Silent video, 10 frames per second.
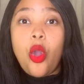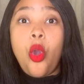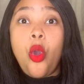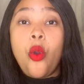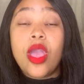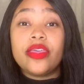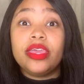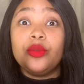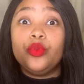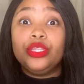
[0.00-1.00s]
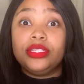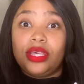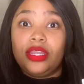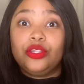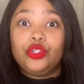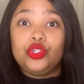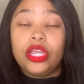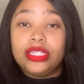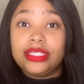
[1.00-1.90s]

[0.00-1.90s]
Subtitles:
Oh, and then we decided to try